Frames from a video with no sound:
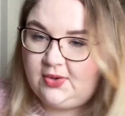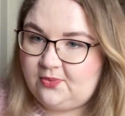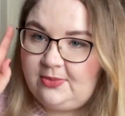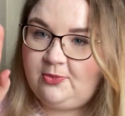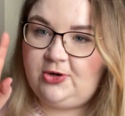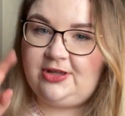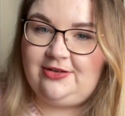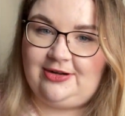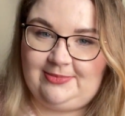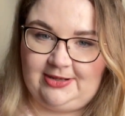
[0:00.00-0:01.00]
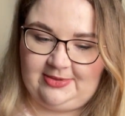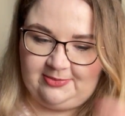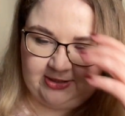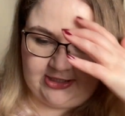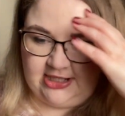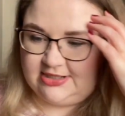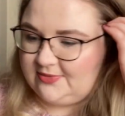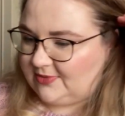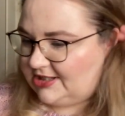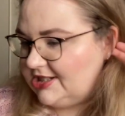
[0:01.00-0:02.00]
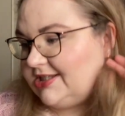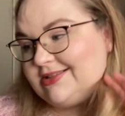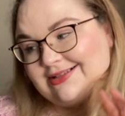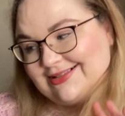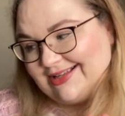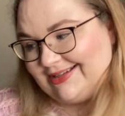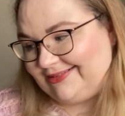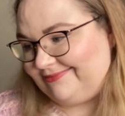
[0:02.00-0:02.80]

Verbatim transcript: one more other upcoming project, which is exciting,